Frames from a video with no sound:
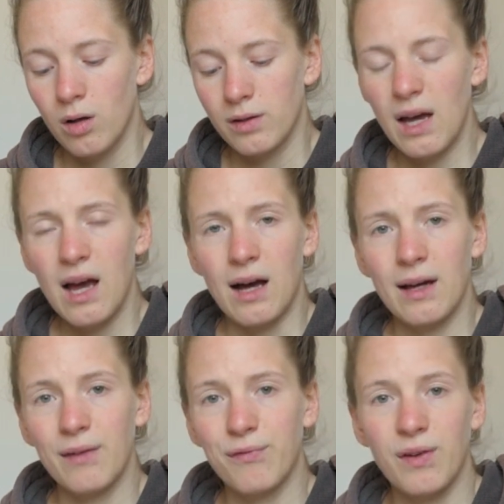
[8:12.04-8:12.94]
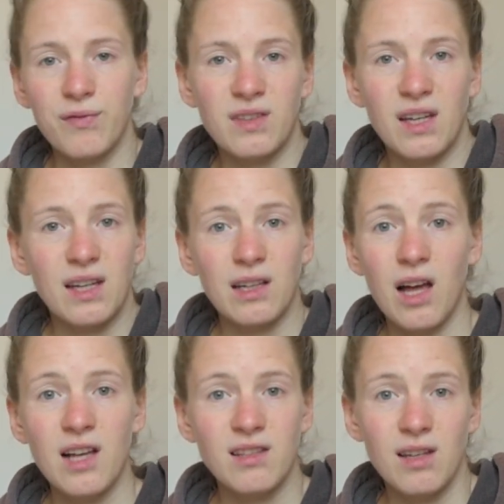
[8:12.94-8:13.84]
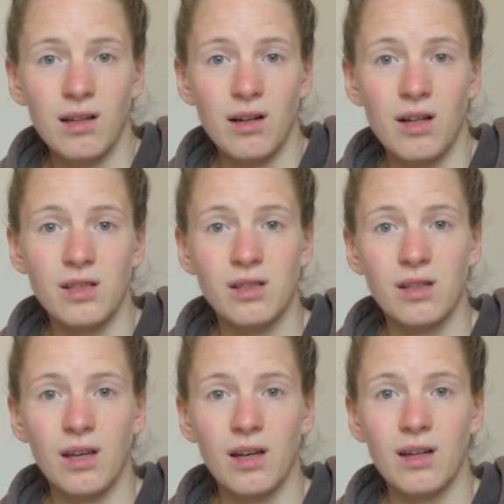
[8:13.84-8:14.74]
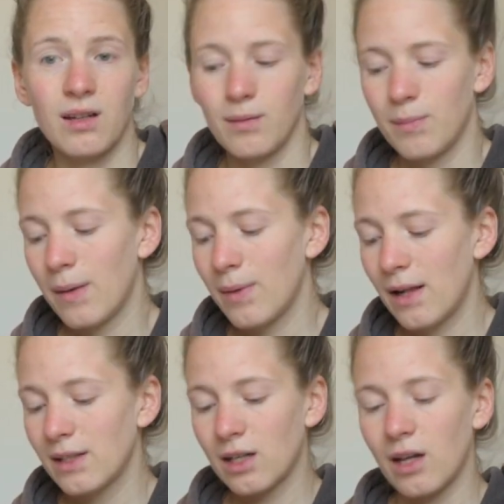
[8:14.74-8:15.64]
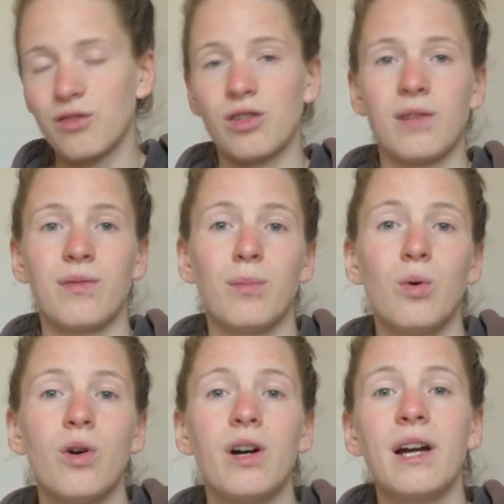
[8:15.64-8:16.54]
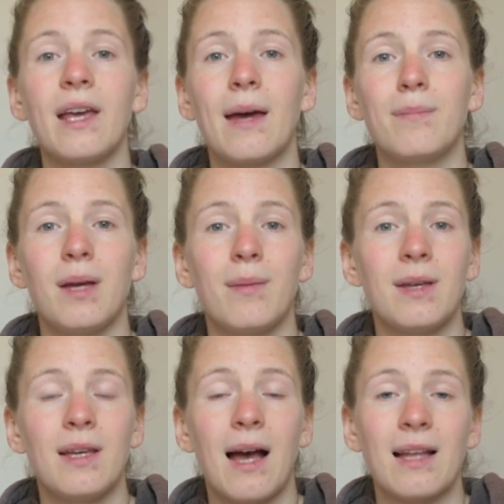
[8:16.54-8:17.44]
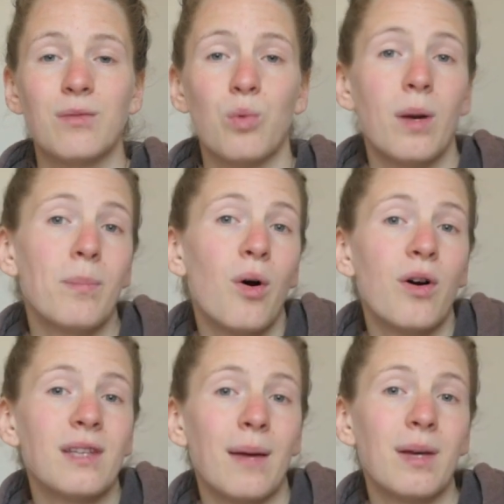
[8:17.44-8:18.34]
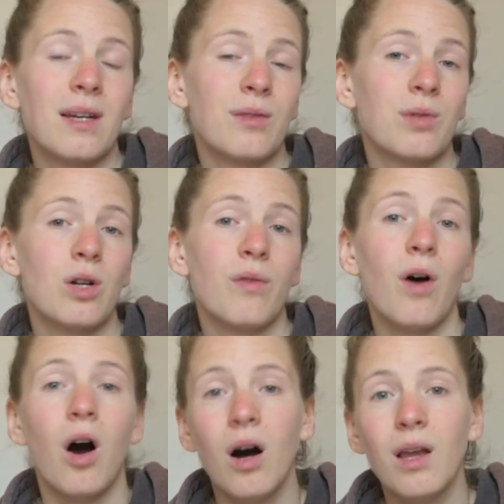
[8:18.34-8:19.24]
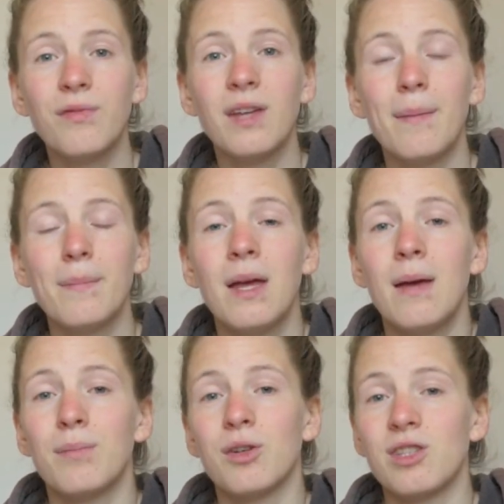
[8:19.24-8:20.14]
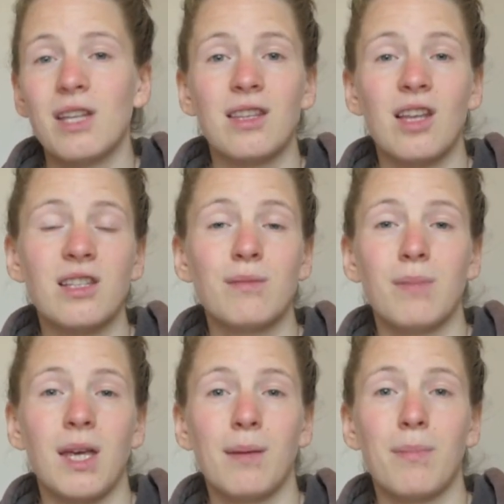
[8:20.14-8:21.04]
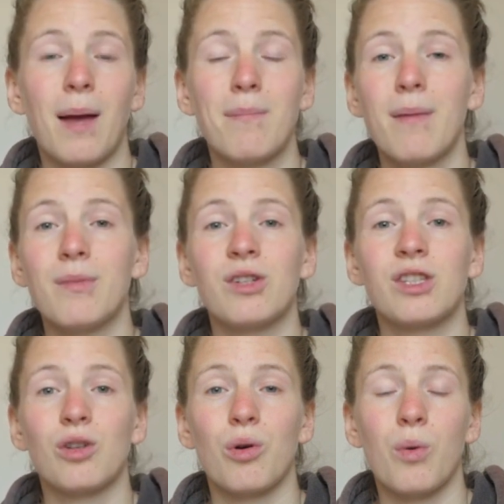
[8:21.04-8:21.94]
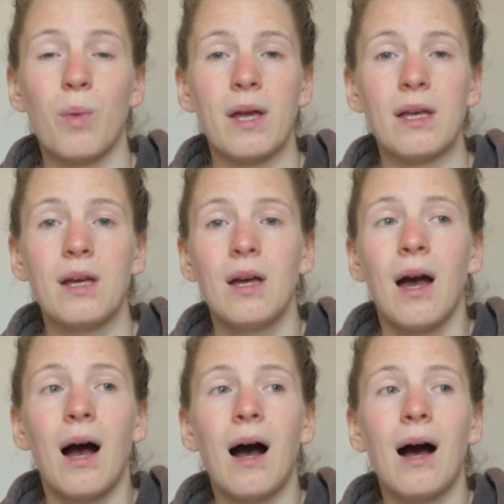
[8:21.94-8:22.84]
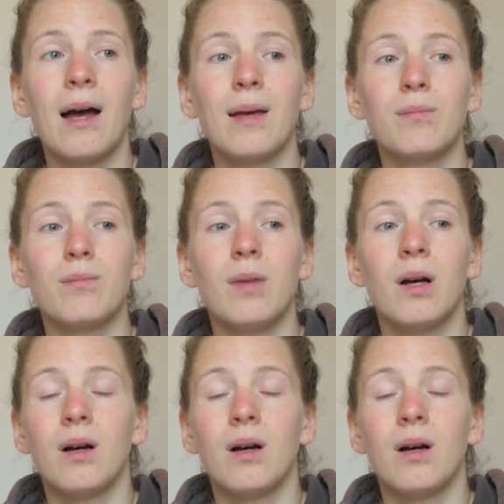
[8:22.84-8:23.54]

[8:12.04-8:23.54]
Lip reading: yeah, if they get lost, they get lost. And maybe I'll declutter even more, and maybe at one point I'm getting rid of all of them, because that doesn't make my memories go away. I'm